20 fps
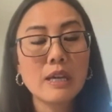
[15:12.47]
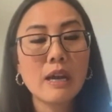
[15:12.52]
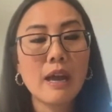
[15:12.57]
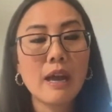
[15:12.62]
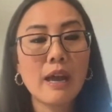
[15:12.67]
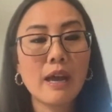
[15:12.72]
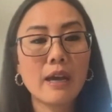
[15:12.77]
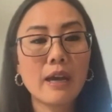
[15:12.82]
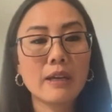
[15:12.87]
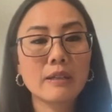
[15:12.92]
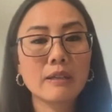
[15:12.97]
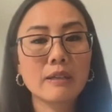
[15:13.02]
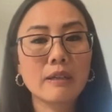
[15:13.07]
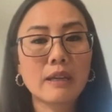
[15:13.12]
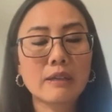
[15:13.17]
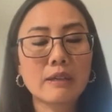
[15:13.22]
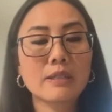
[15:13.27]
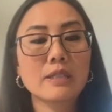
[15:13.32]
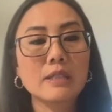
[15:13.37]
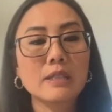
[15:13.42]
and
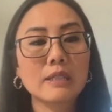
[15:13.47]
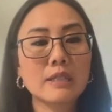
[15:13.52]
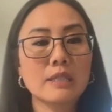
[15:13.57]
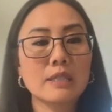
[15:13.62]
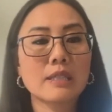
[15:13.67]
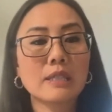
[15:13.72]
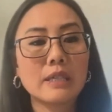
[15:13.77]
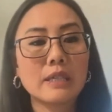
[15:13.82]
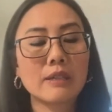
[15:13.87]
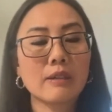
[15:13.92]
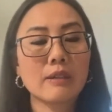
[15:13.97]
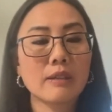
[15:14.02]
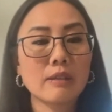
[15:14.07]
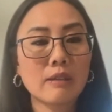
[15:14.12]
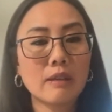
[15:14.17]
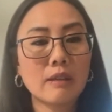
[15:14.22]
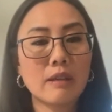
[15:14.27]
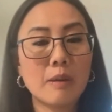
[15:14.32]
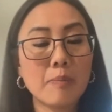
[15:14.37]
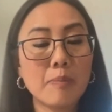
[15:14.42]
soliciting
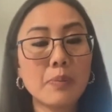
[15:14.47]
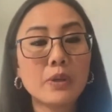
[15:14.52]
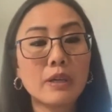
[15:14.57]
input